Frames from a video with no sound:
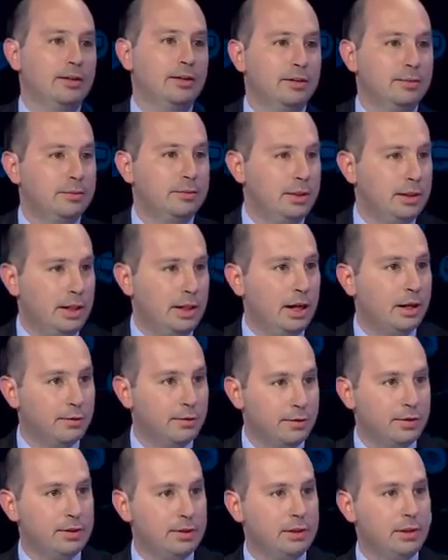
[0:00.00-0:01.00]
the end
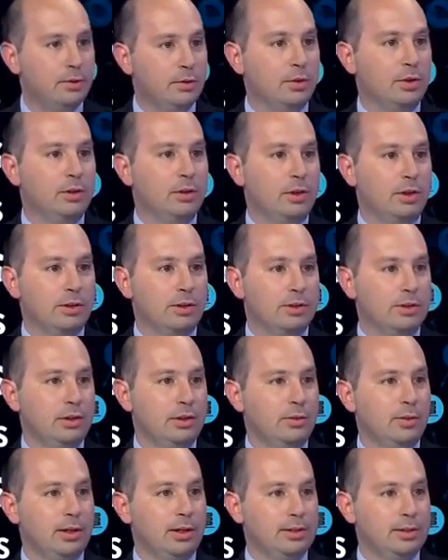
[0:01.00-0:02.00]
of this year, we're going to launch in
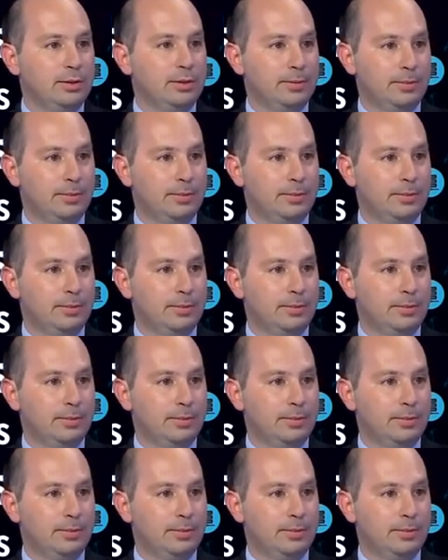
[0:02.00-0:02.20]
the U.S.